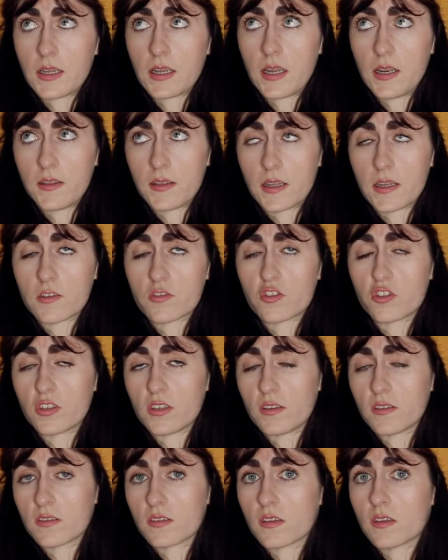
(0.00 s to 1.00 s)
And that
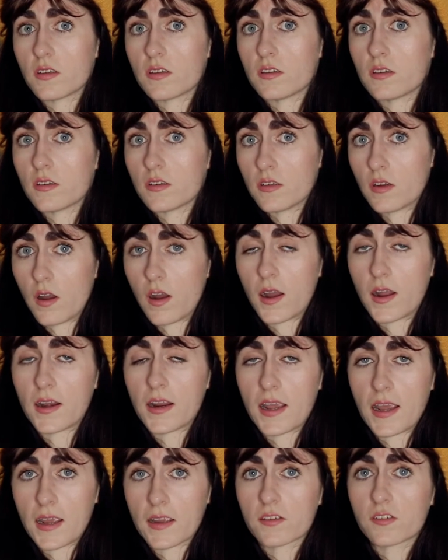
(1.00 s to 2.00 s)
she's not
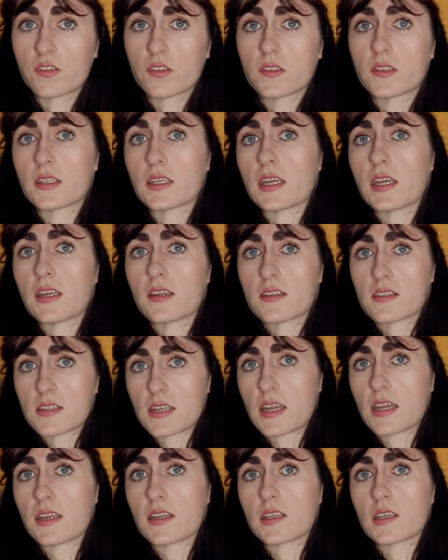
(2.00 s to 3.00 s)
actually
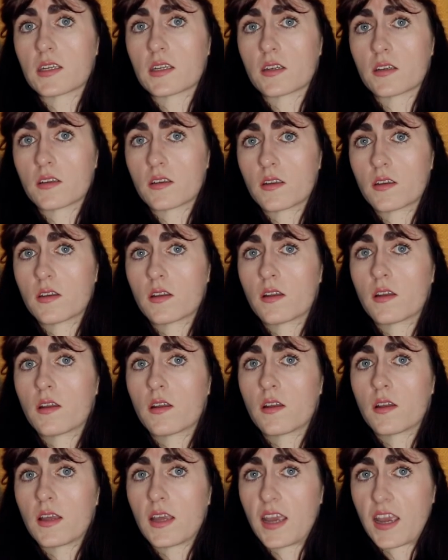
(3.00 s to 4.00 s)
dating
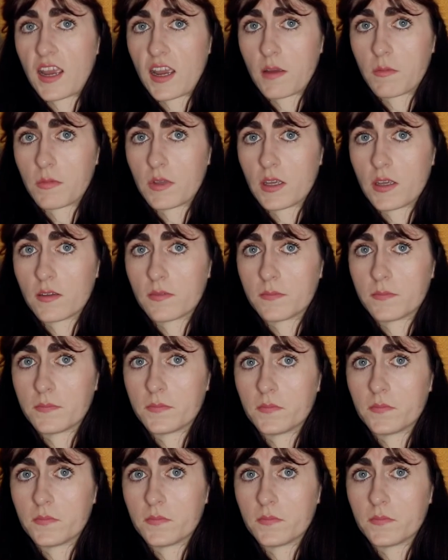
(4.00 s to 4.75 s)
Abby.